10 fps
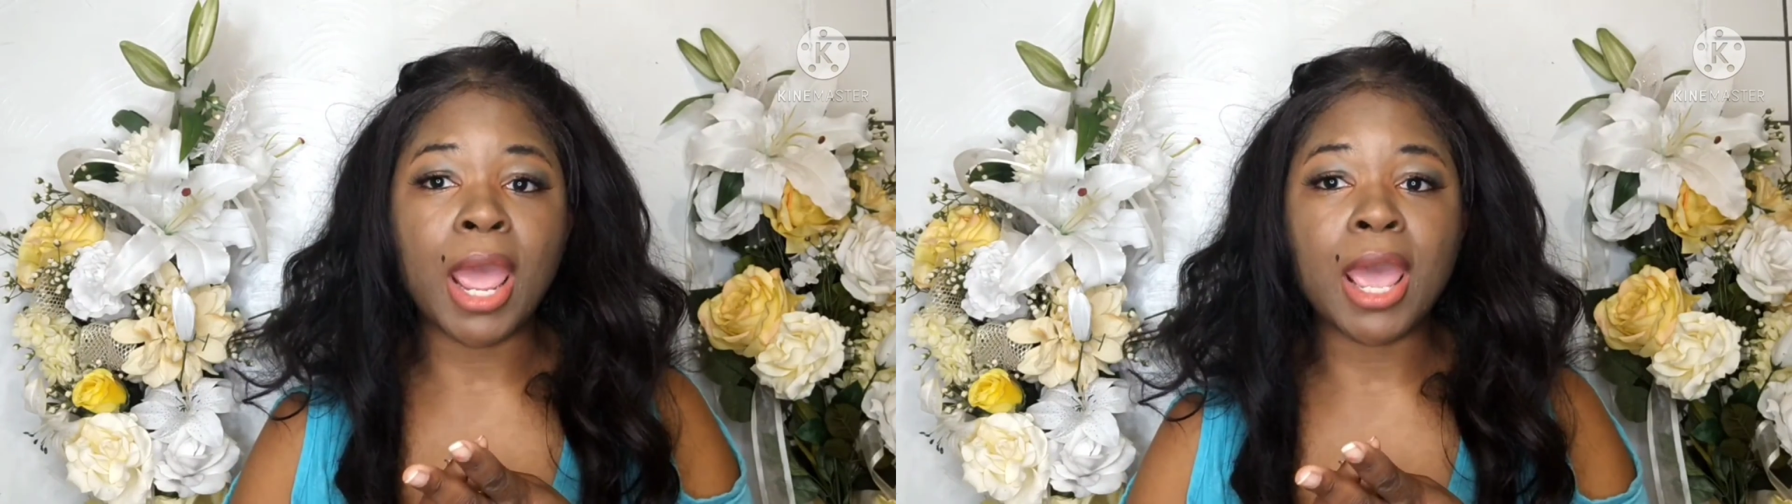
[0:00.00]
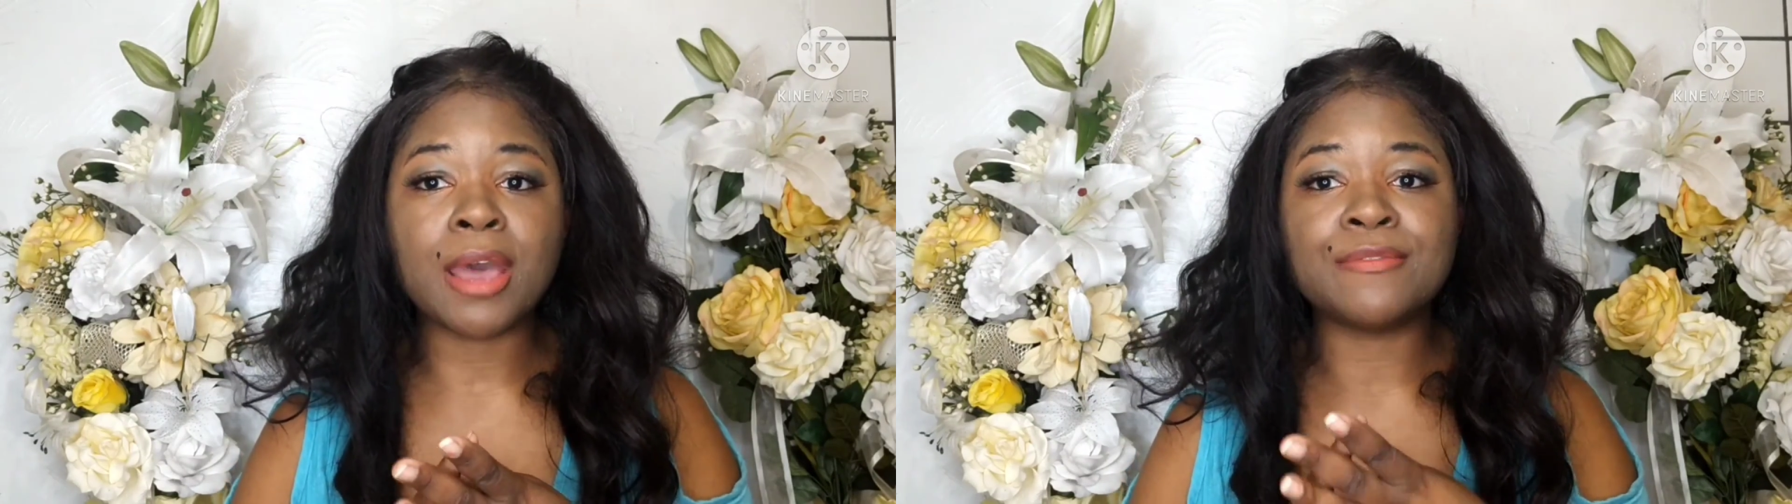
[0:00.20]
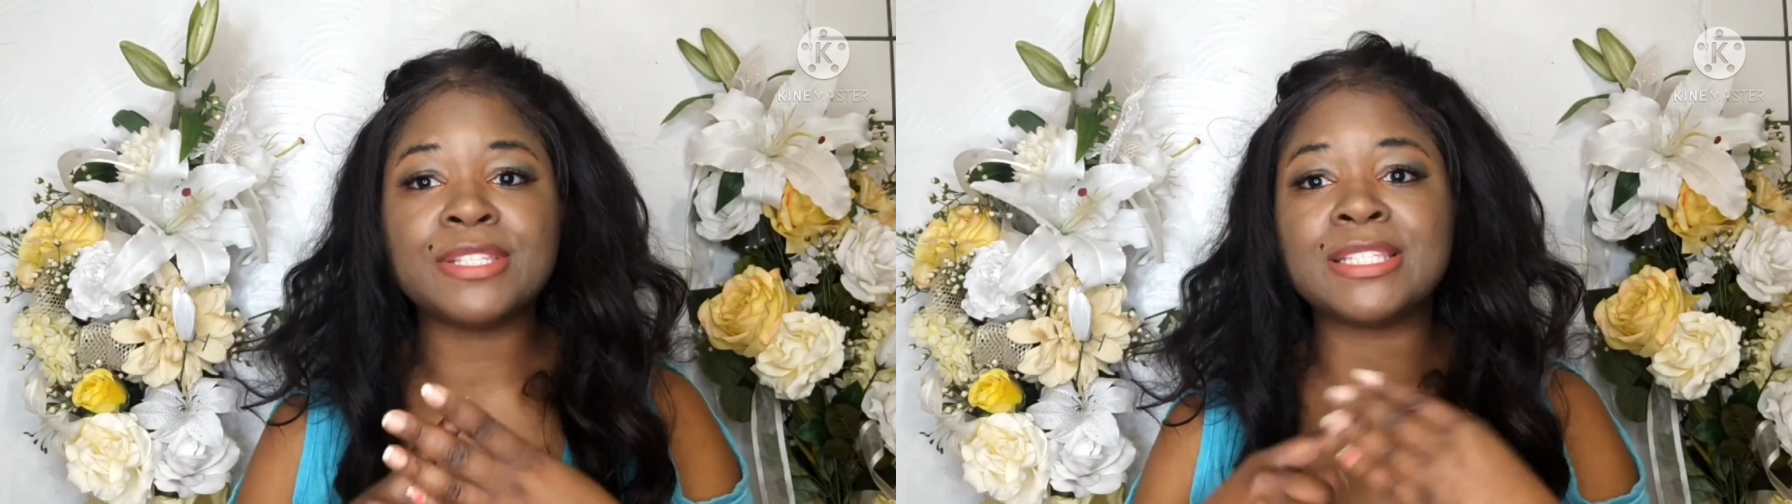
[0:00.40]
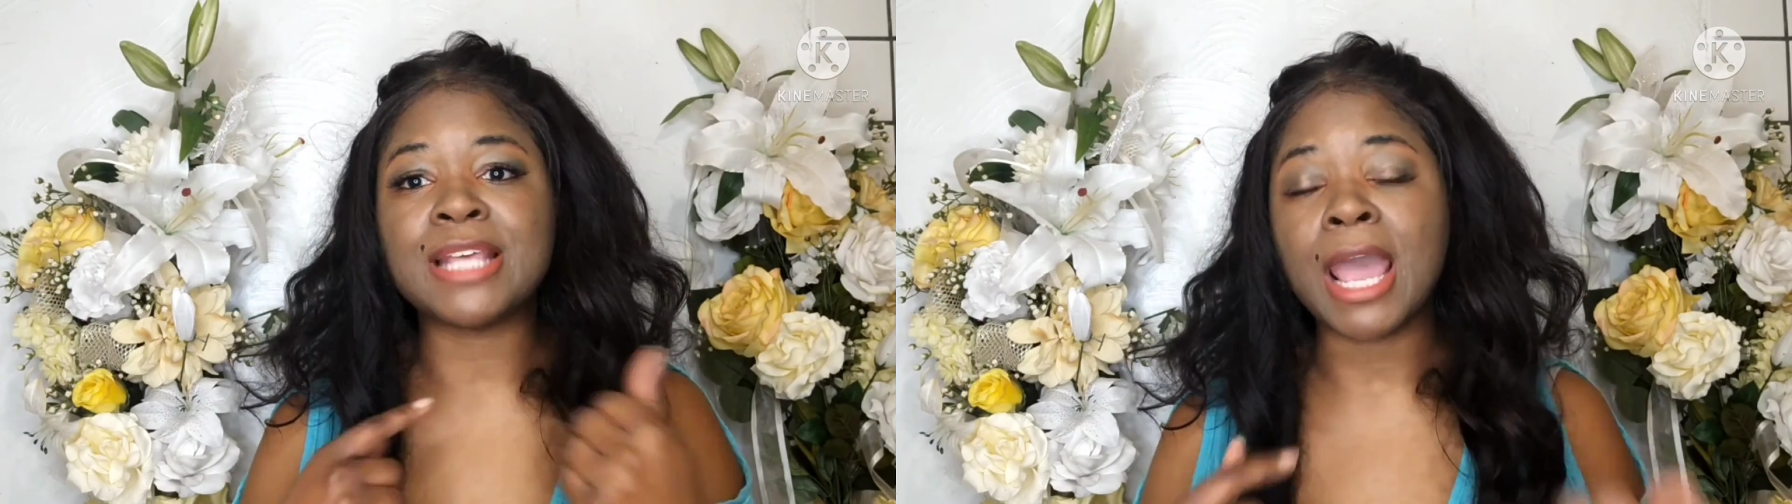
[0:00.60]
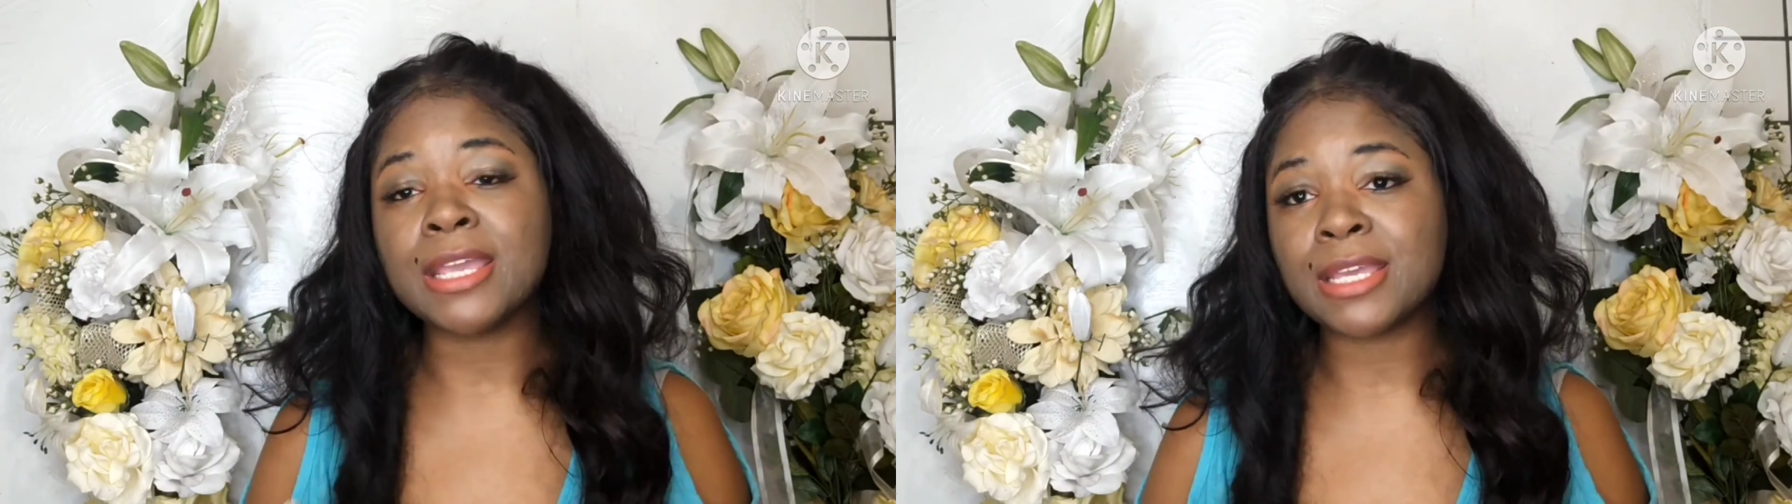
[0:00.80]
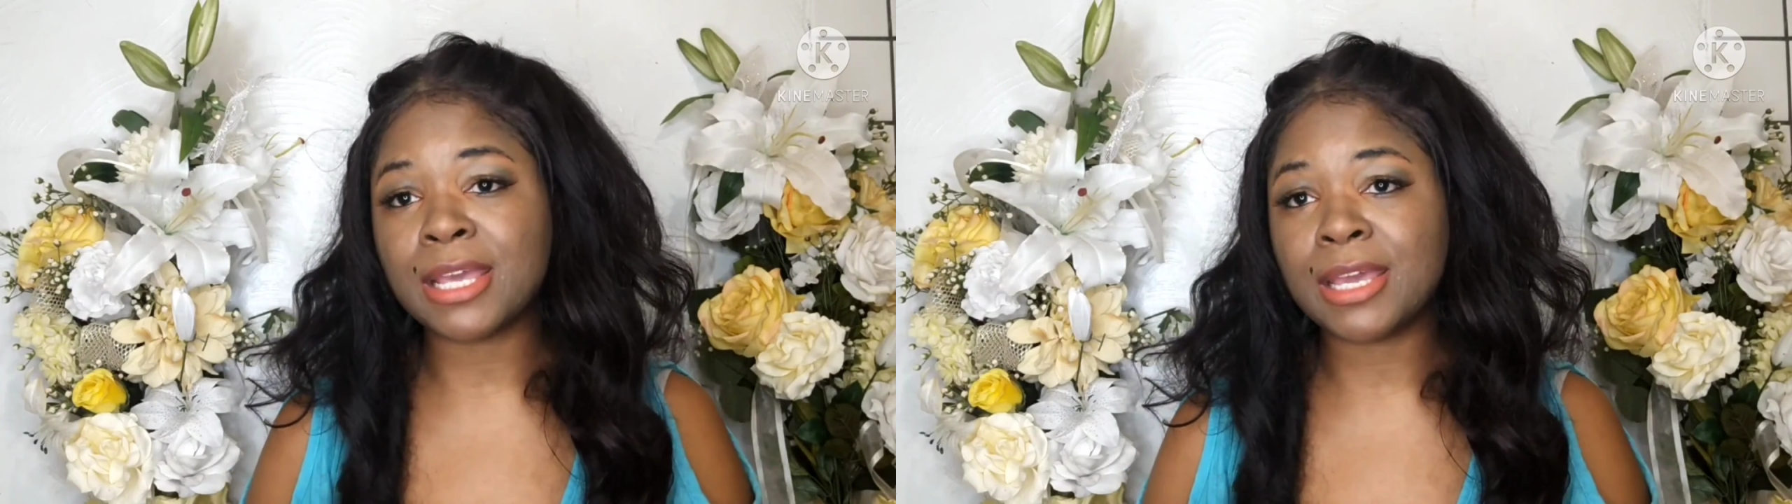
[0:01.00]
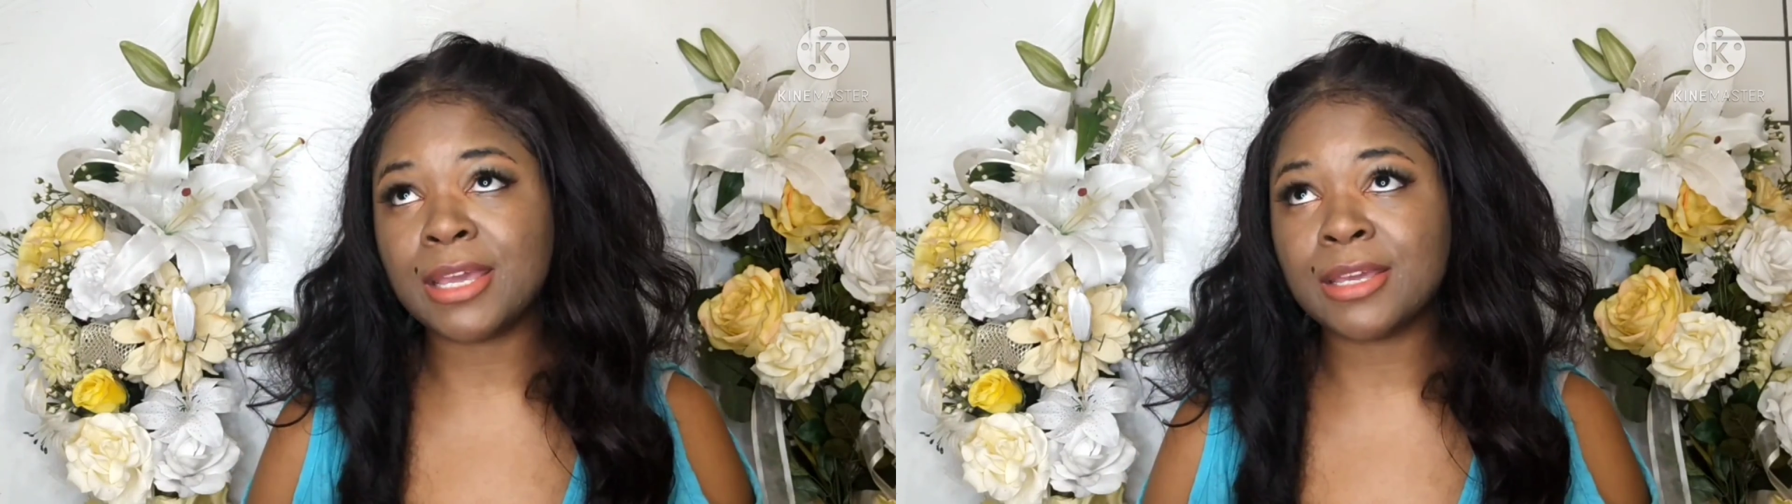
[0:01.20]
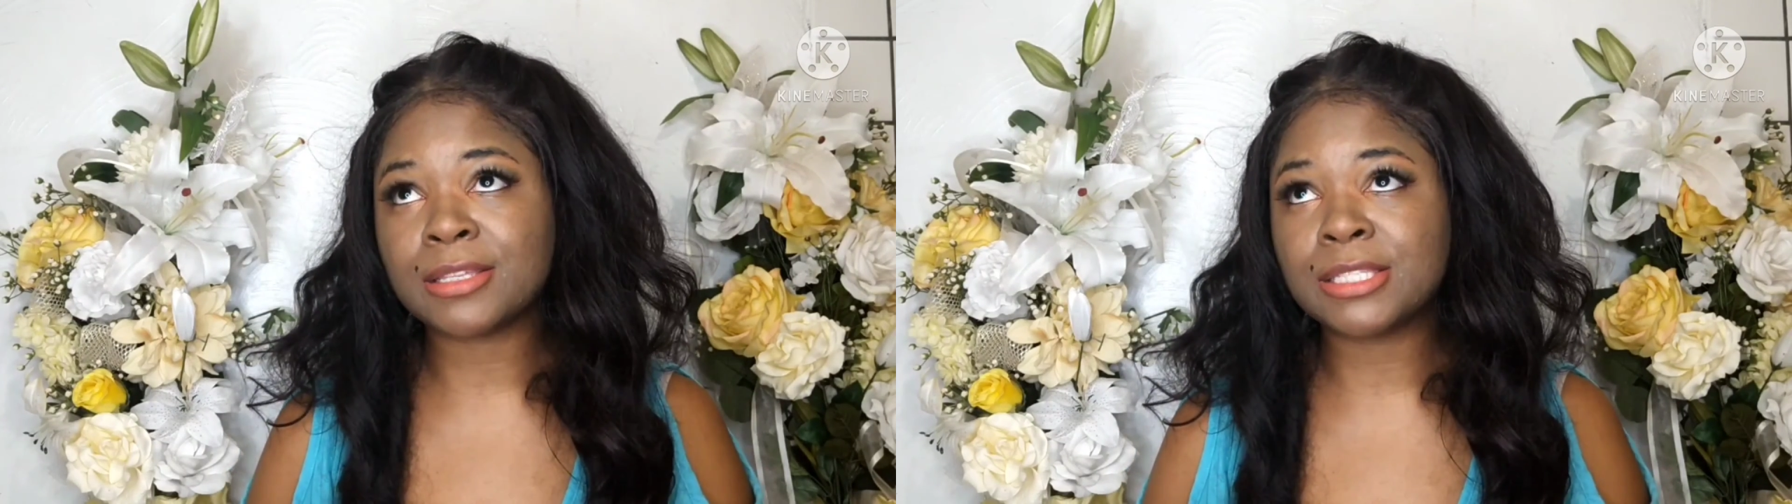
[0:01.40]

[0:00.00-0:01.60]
psychics,